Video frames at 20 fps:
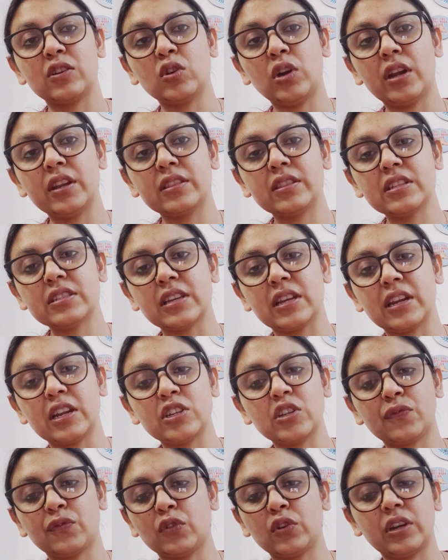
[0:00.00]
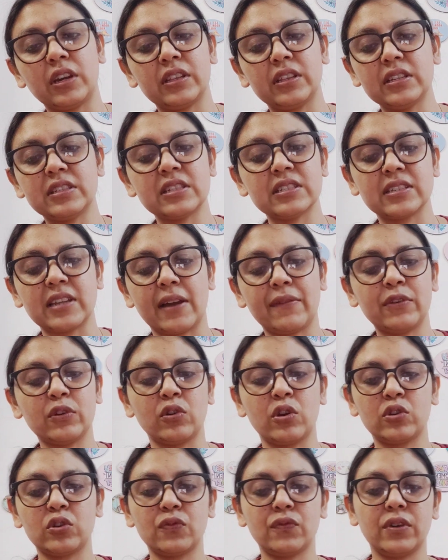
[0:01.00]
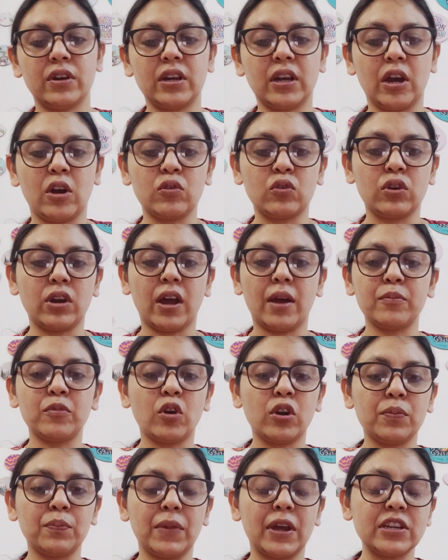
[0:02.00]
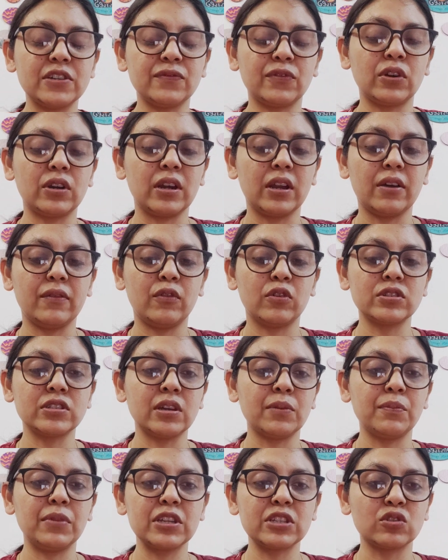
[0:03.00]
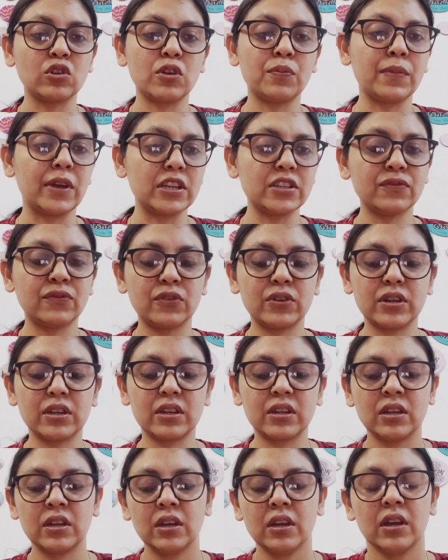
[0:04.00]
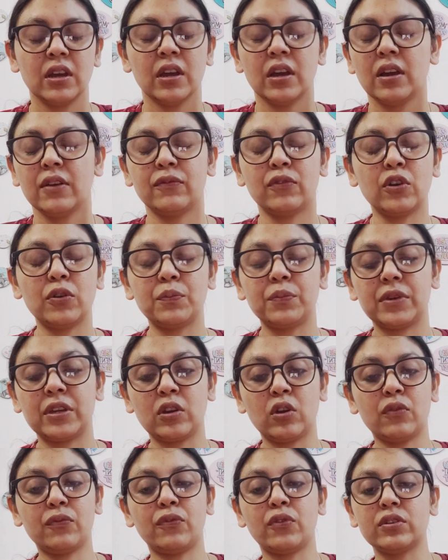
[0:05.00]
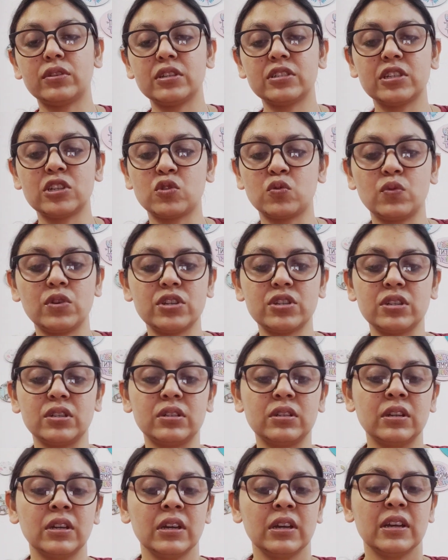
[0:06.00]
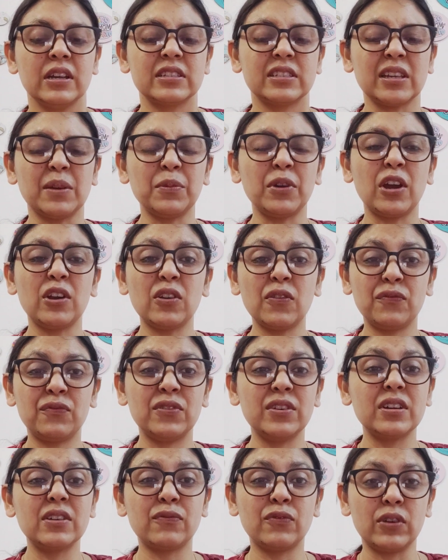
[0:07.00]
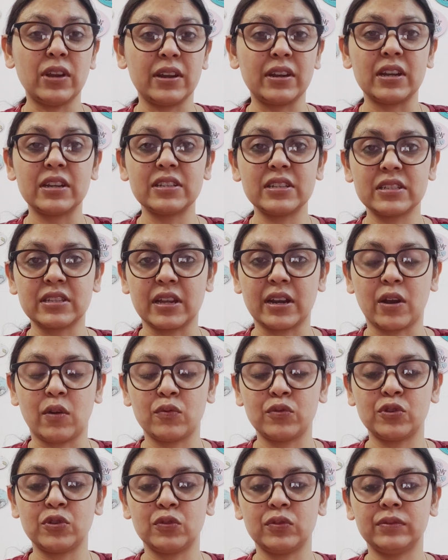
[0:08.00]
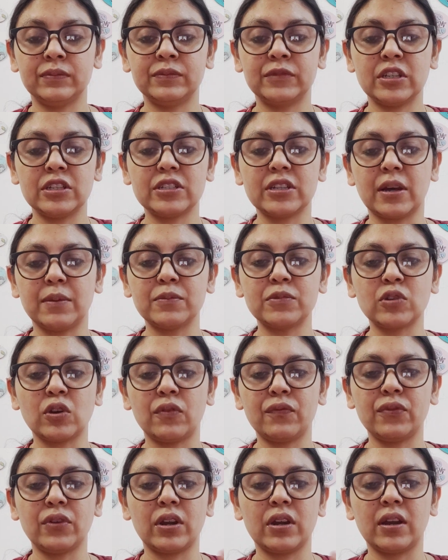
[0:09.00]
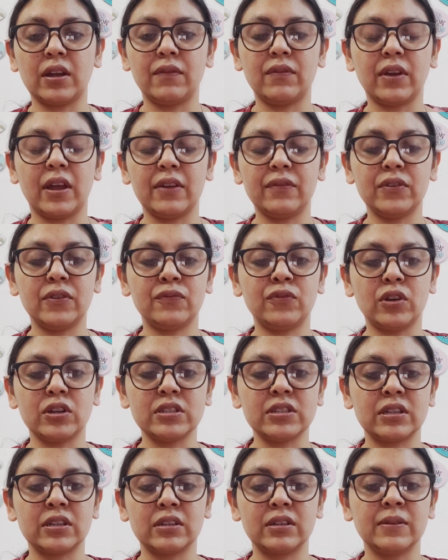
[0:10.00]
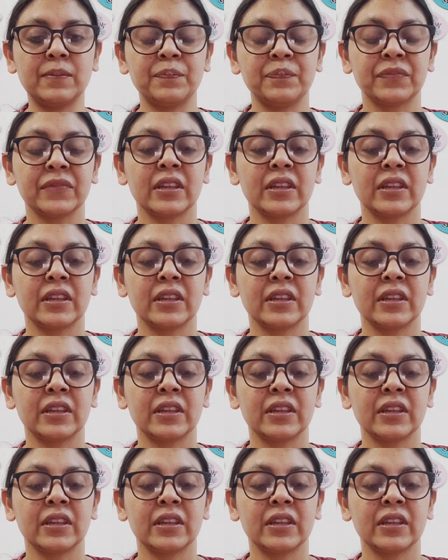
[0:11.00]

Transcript: You are in this energy of, okay, this is never going to work out, or I'm not meant for love, or somebody's not meant for me or for this situation, some kind of fearful energies around you in terms of your love life if you are single.